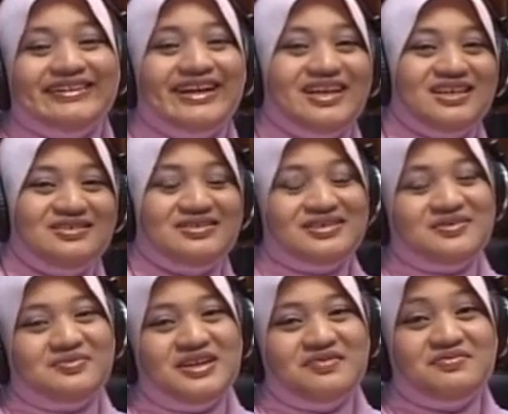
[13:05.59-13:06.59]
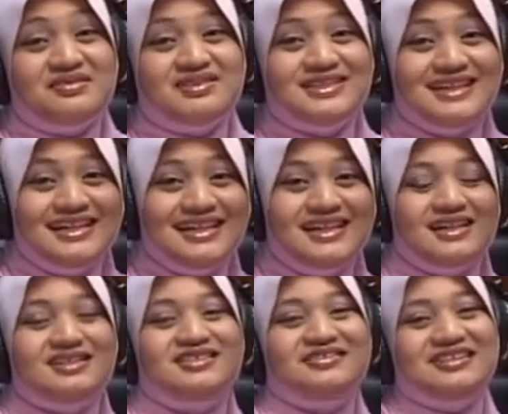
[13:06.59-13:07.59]
Thank you so much for still
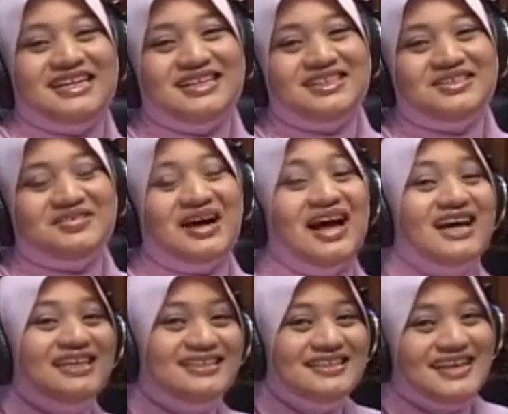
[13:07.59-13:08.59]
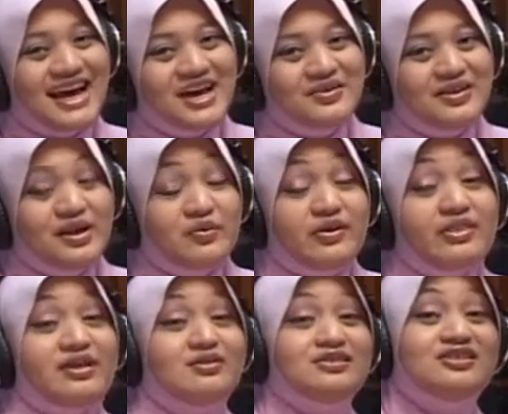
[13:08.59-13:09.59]
tuning to IT Hour with
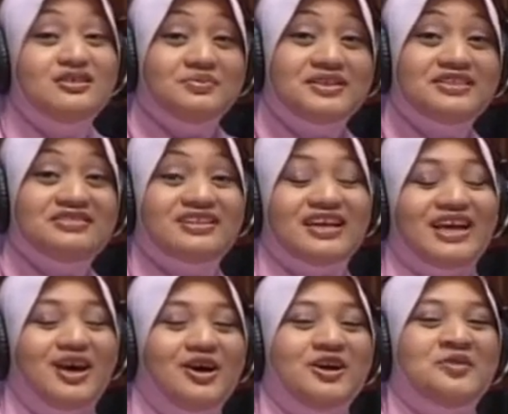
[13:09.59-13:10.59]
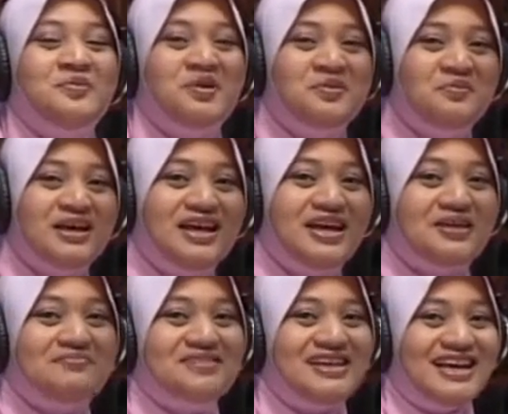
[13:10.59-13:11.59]
our topic today on mobile
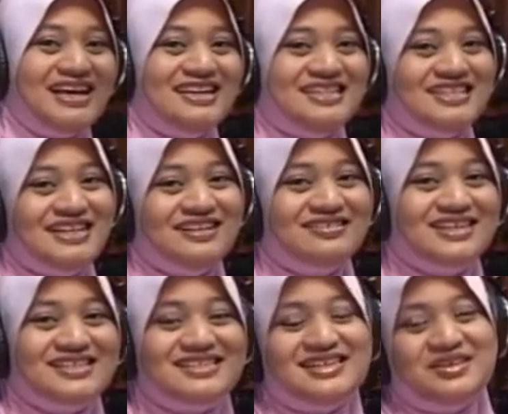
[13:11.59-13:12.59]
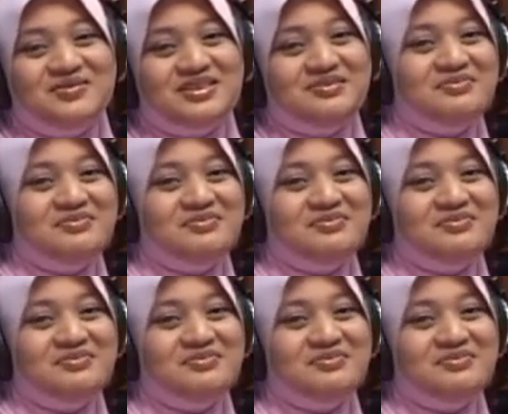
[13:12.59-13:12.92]
application. Okay, stay with